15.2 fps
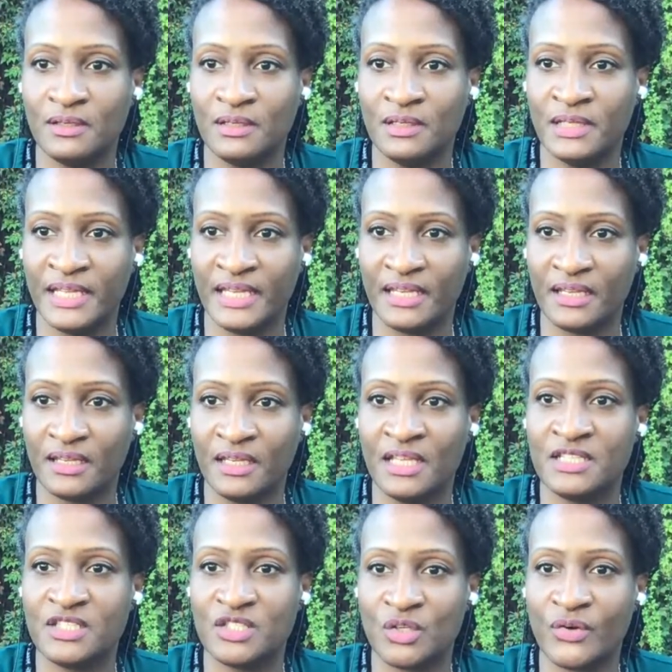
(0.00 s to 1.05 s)
link,
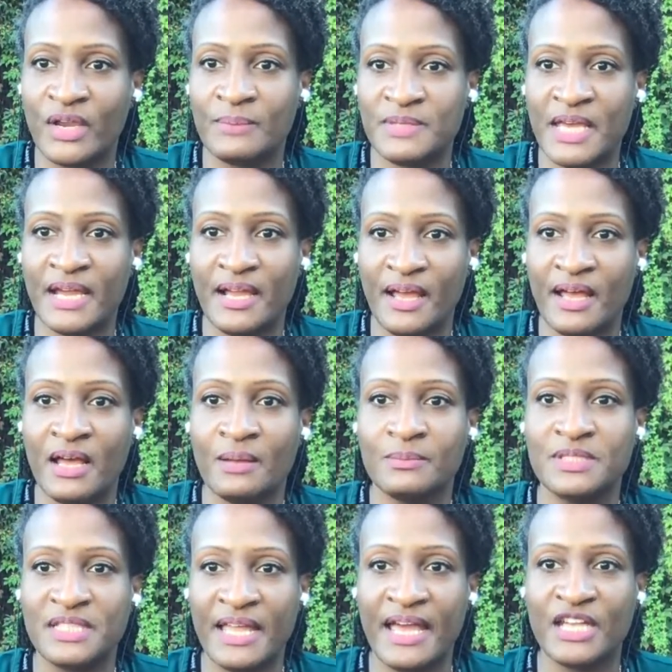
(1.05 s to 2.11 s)

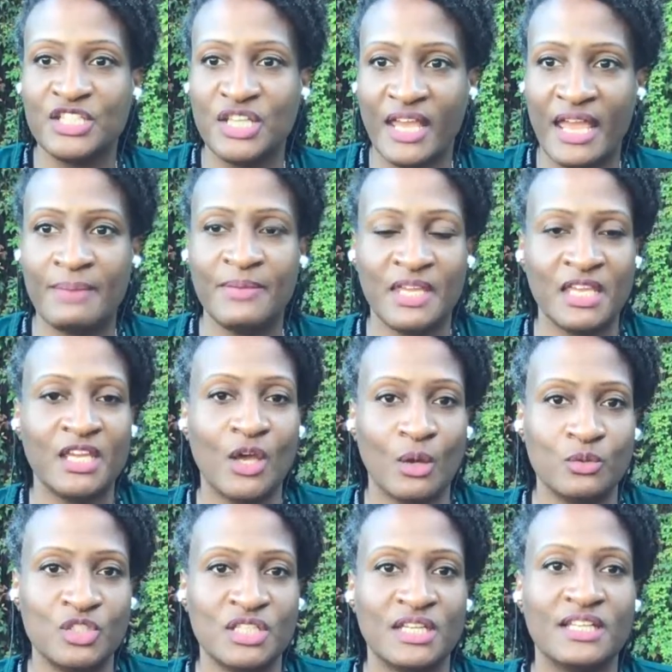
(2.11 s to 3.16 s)
Instagram.com/K McGee
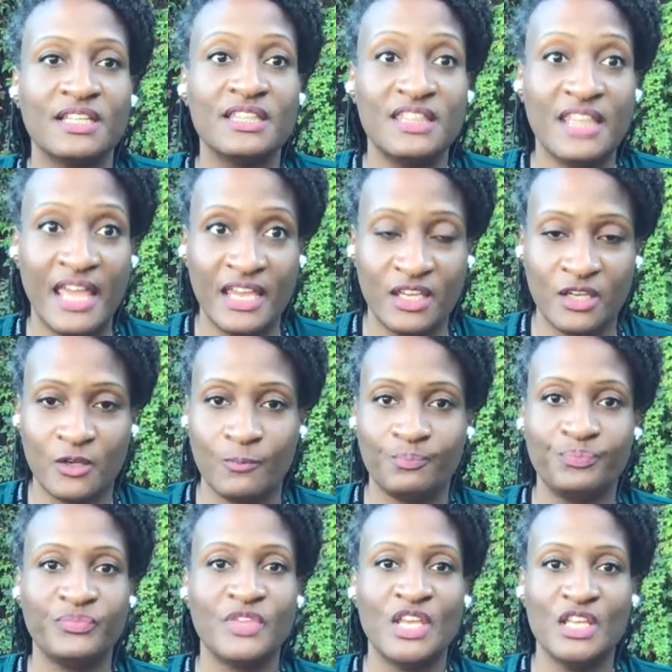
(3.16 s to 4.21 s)
Coaching. Thank you.
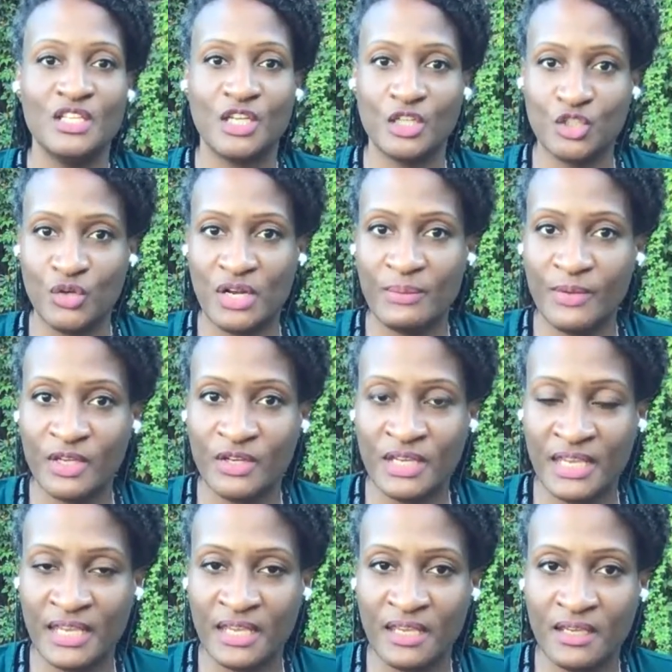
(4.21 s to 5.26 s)
Katrina
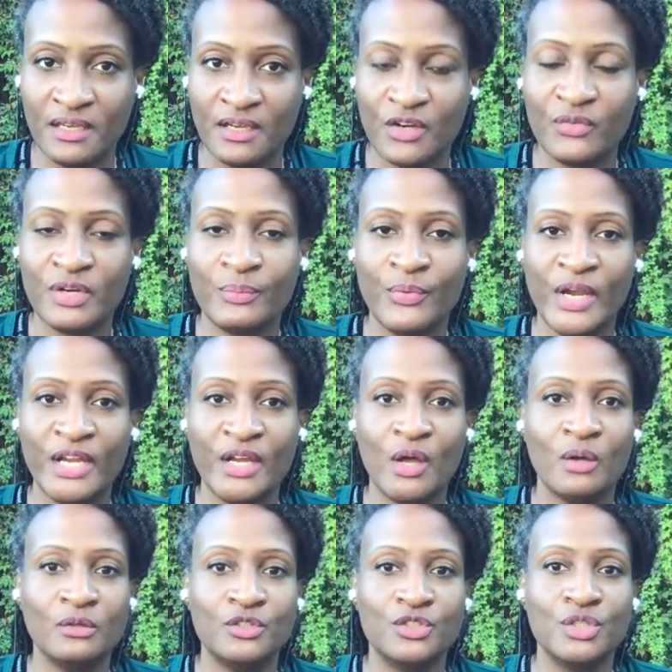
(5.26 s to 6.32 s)
McGee, career break
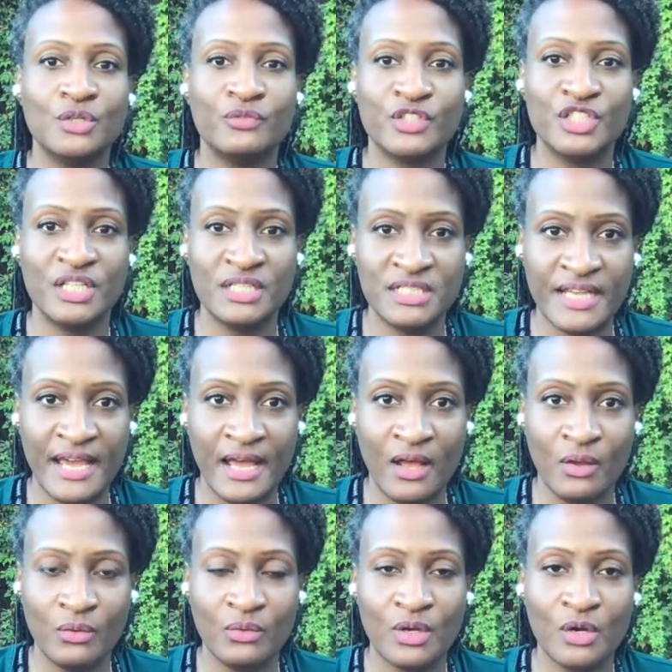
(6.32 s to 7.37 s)
coach. Rashida
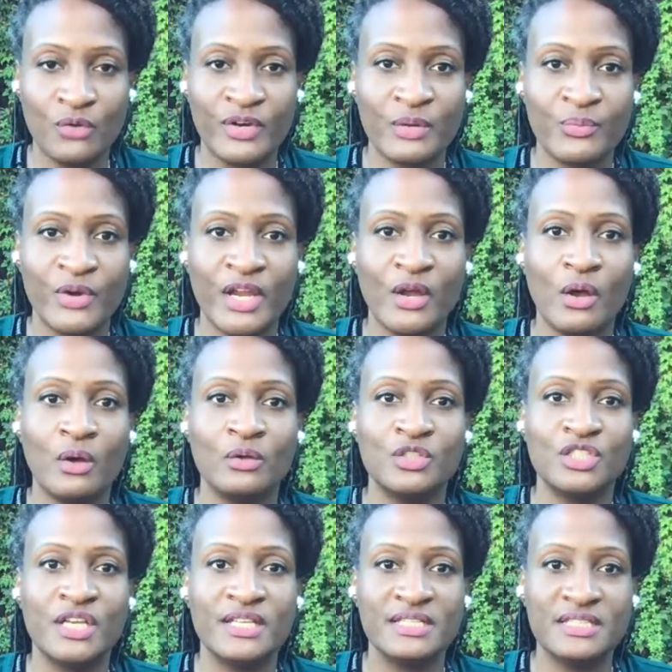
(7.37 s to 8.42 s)
Dow, career break
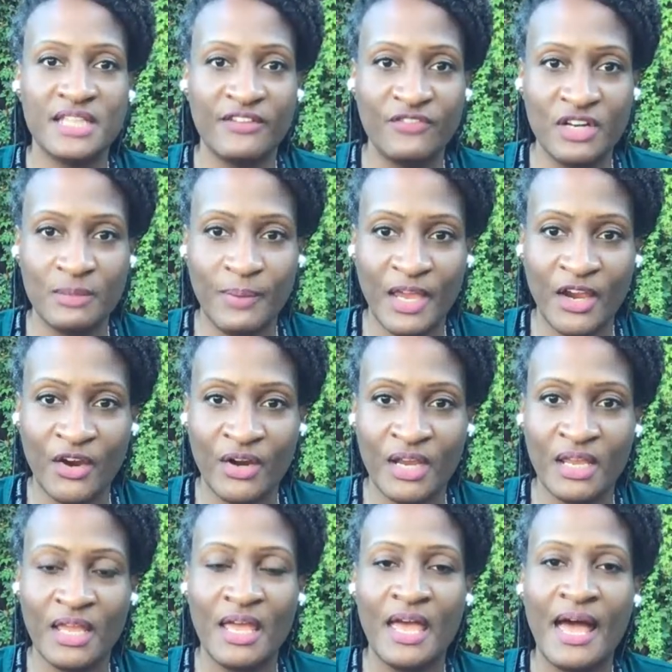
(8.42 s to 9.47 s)
coach. Stephanie
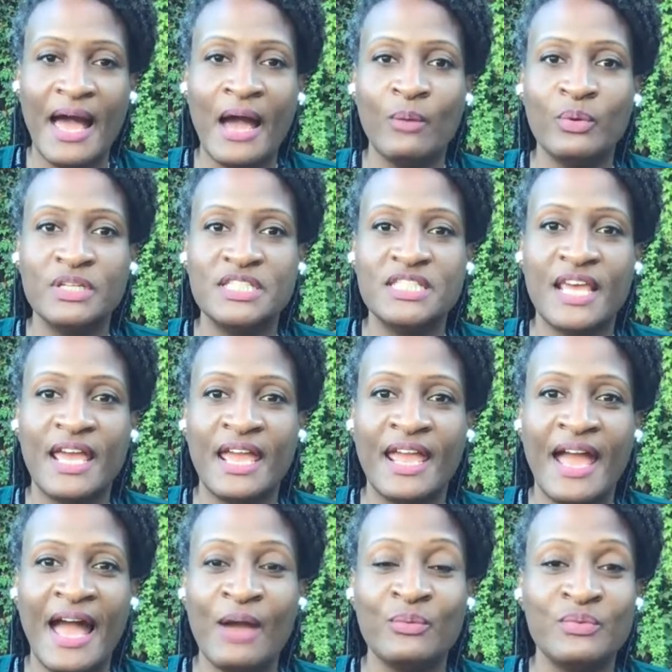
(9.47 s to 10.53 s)
Perry. I would say
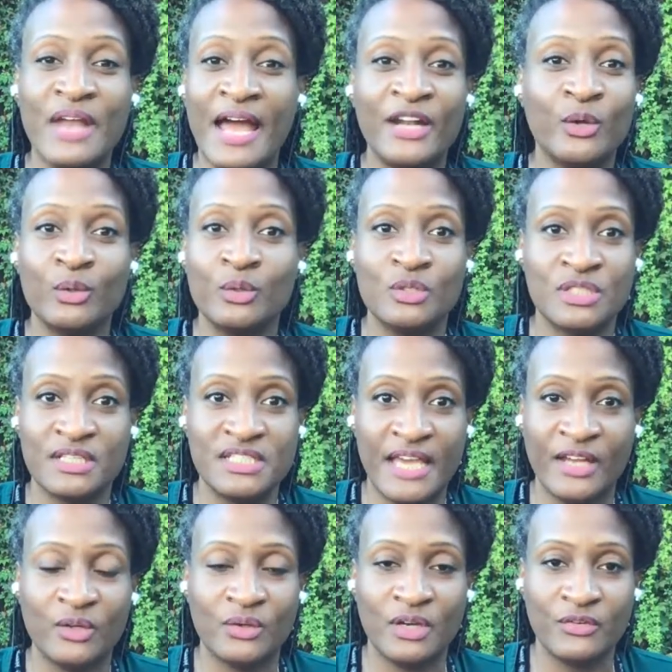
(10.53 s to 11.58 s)
I don't use the
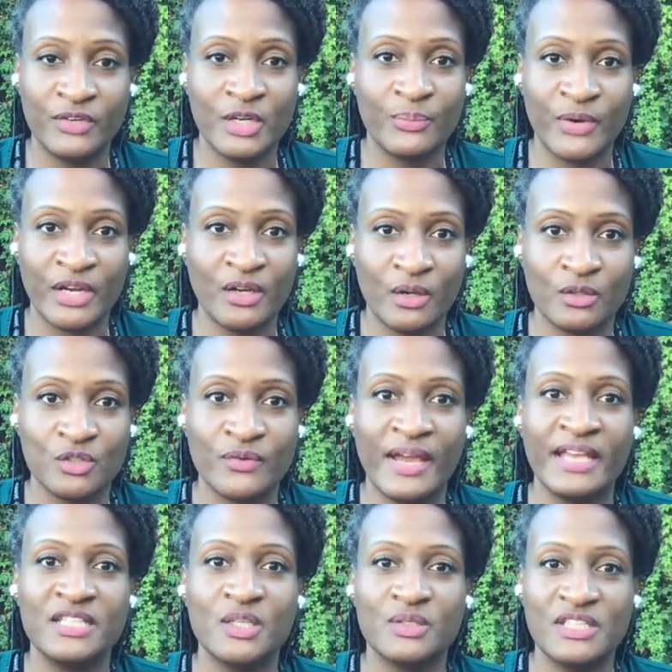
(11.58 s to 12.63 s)
title career break coach,
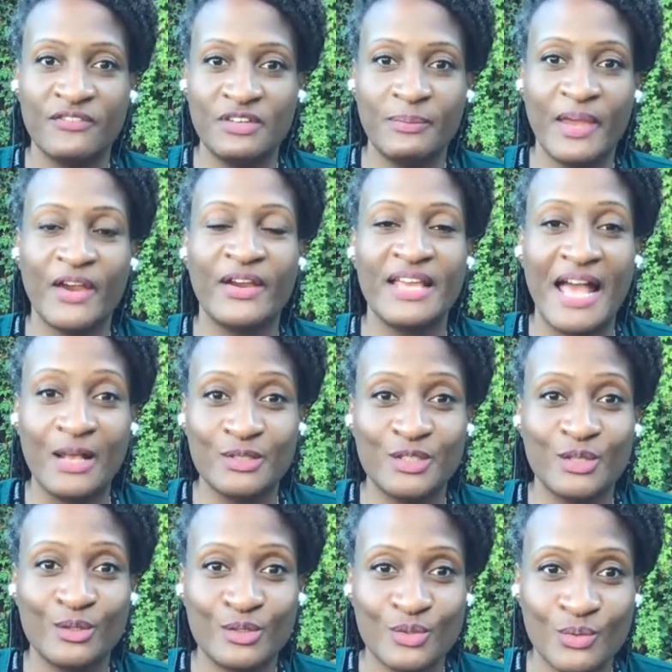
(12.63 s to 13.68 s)
right? So Stephanie Perry, house
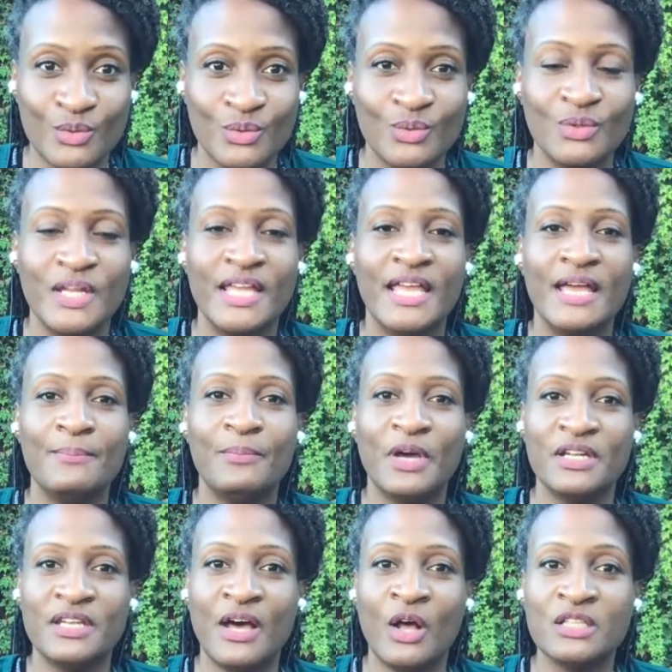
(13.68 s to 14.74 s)
sitter school,
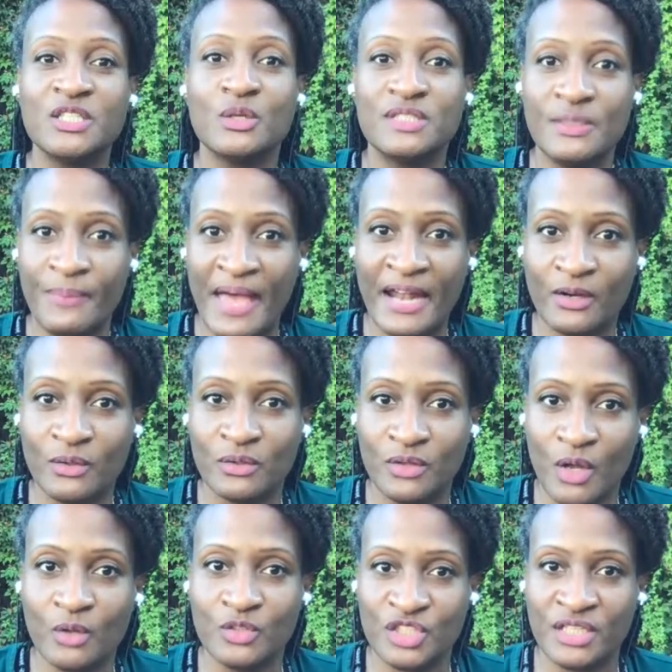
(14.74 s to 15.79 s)
but also sabbatical
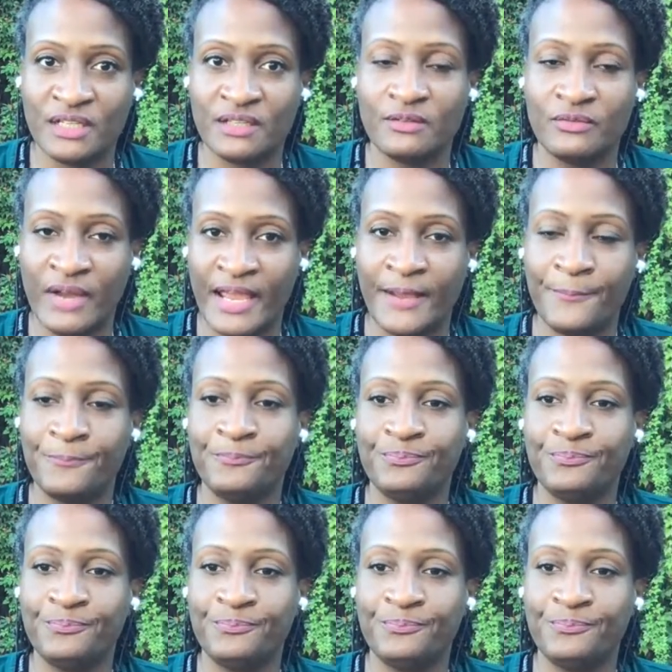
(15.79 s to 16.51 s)
coaching, right?